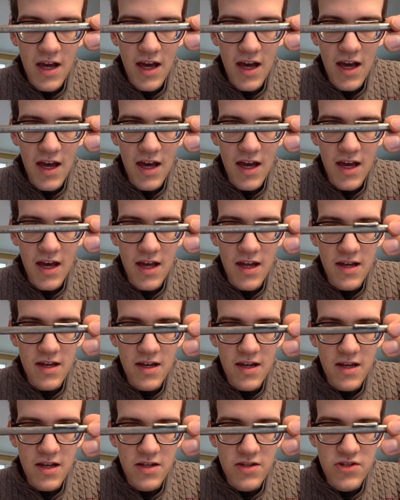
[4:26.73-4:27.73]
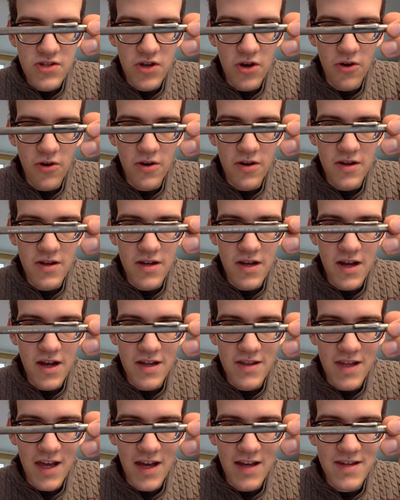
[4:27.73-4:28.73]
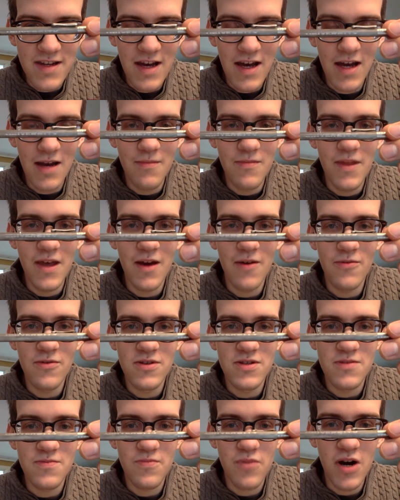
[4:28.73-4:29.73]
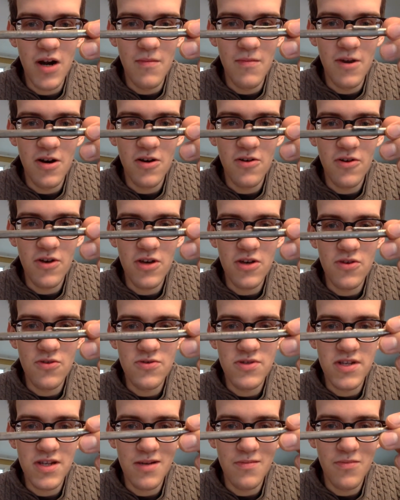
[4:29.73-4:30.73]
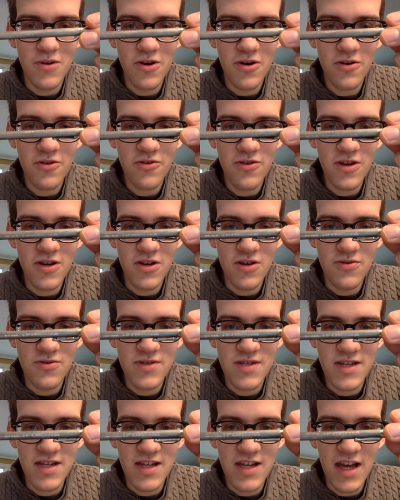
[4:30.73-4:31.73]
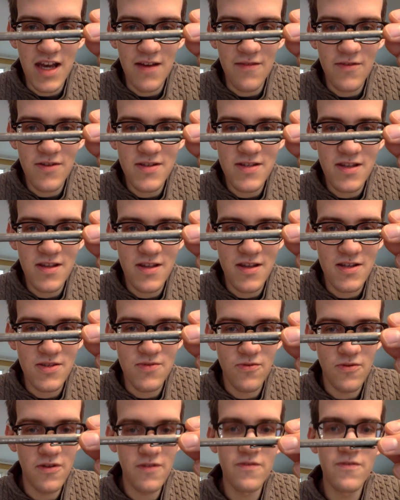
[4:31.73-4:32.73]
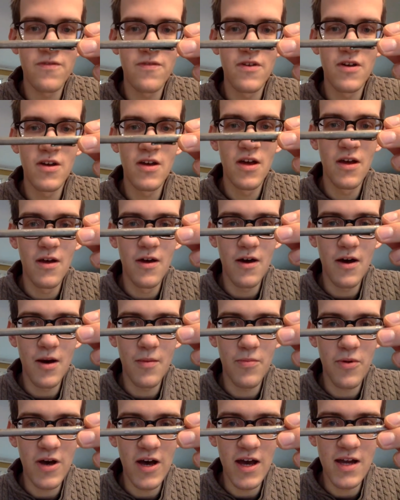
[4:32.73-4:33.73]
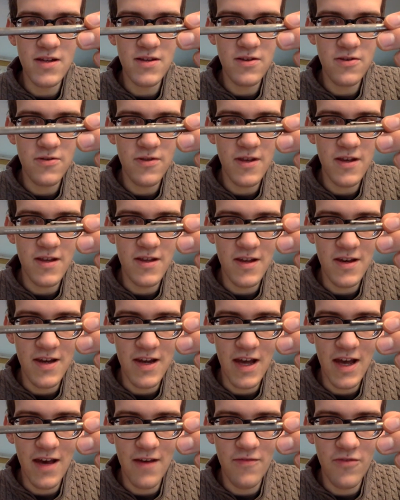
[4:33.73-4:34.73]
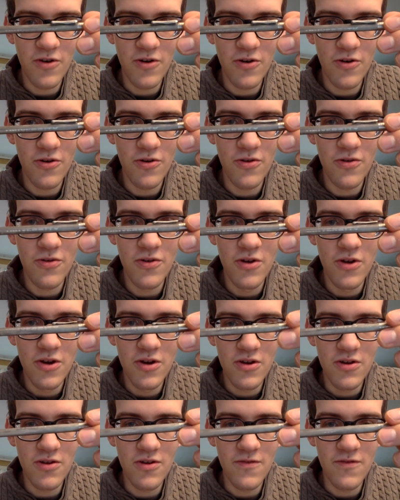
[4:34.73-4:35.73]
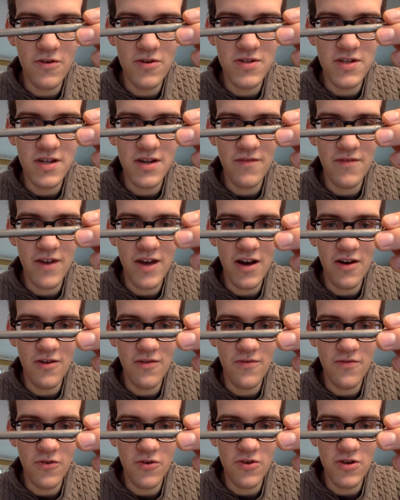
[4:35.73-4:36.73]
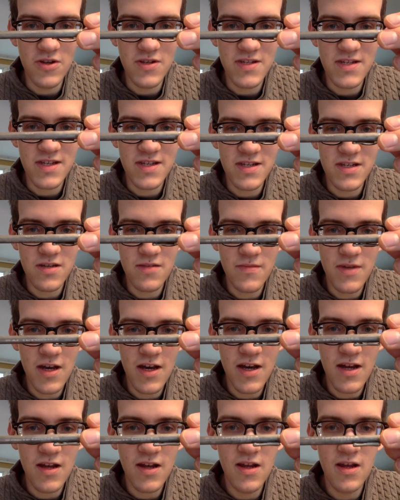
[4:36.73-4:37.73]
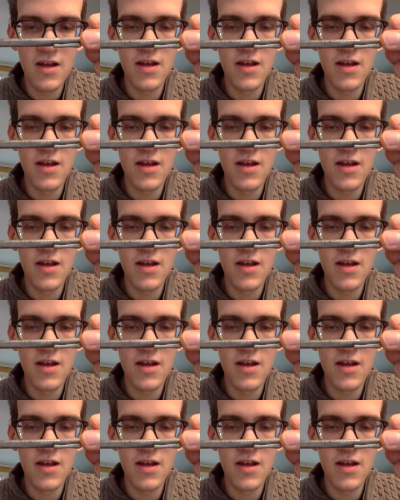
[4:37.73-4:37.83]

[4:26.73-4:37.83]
and so at that time that was primarily UC Berkeley and UC Davis that this would have applied to. They didn't have the whole University of California system yet.